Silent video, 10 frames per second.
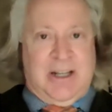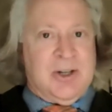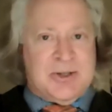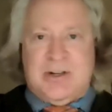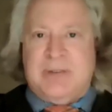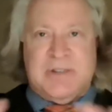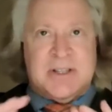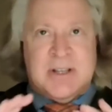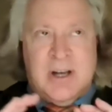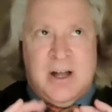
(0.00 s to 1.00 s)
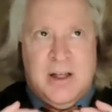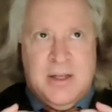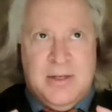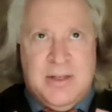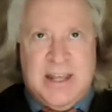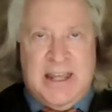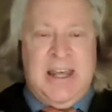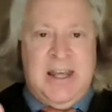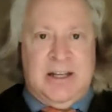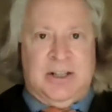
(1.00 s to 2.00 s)
Your script is the
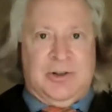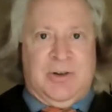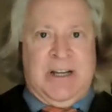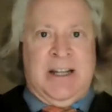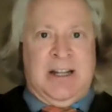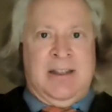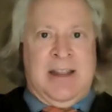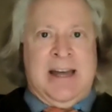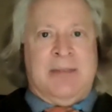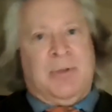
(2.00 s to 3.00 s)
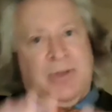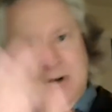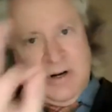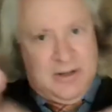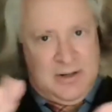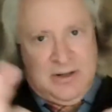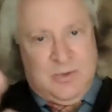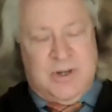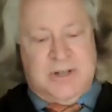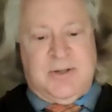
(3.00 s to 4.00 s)
key ingredient in that, but there
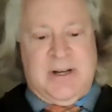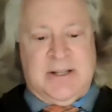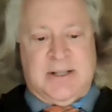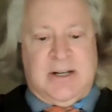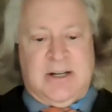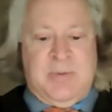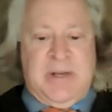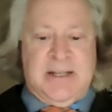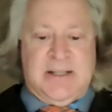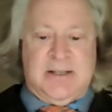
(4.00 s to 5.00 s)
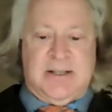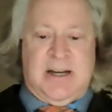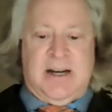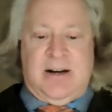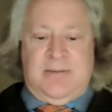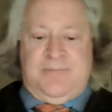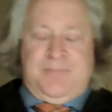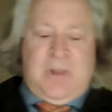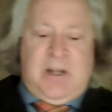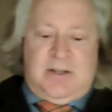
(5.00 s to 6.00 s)
are one or two ancillary pieces to hire
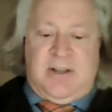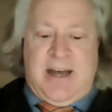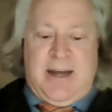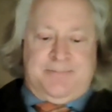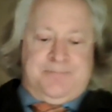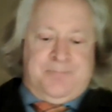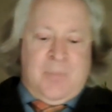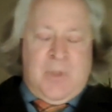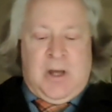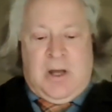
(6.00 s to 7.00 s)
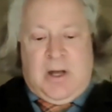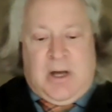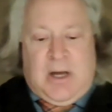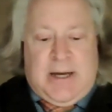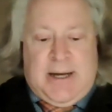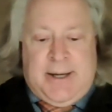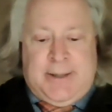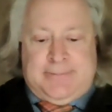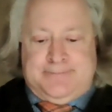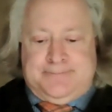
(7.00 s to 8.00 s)
to that.
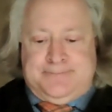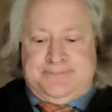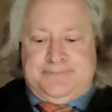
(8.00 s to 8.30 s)
Let's